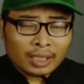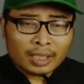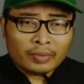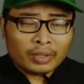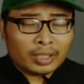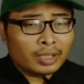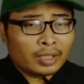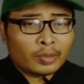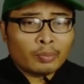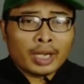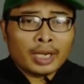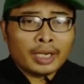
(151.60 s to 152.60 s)
he witnessed
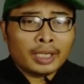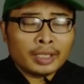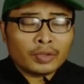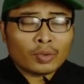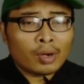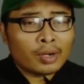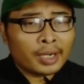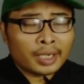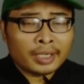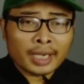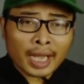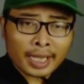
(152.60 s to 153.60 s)
many
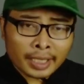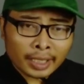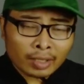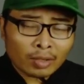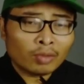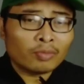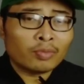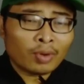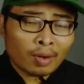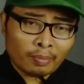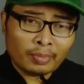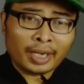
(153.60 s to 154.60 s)
soldiers dying not
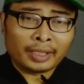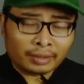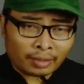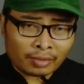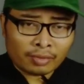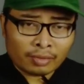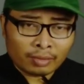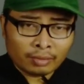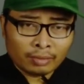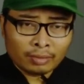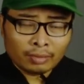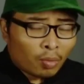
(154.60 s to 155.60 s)
from battles,
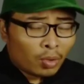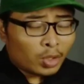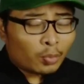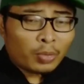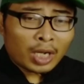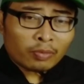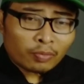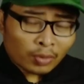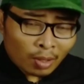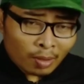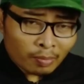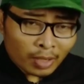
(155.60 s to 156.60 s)
wounds but
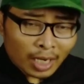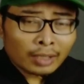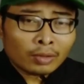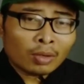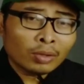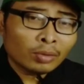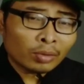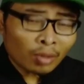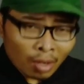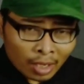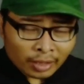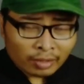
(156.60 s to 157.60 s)
from
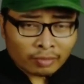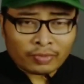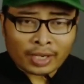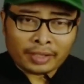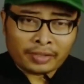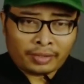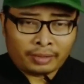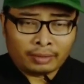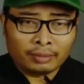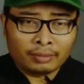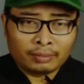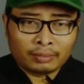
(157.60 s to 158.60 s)
uncontrolled infection.
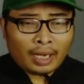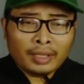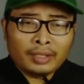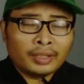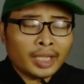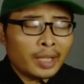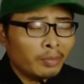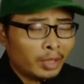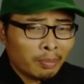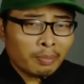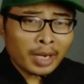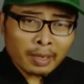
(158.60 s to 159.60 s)
At the time,
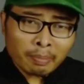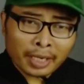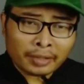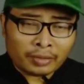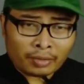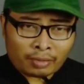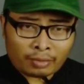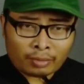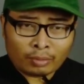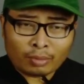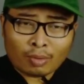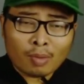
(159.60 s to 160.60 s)
the main methods
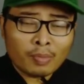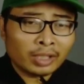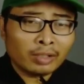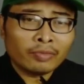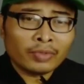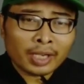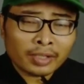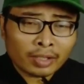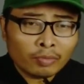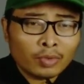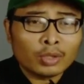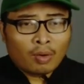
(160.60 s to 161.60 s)
to combat
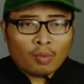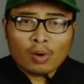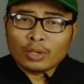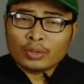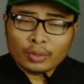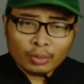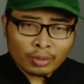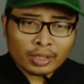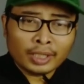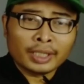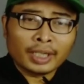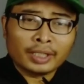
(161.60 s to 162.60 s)
infection was
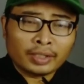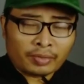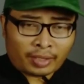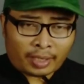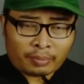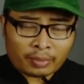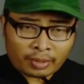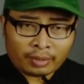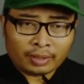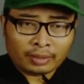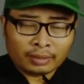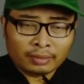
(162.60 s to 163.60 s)
using
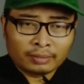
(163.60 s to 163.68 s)
antiseptic,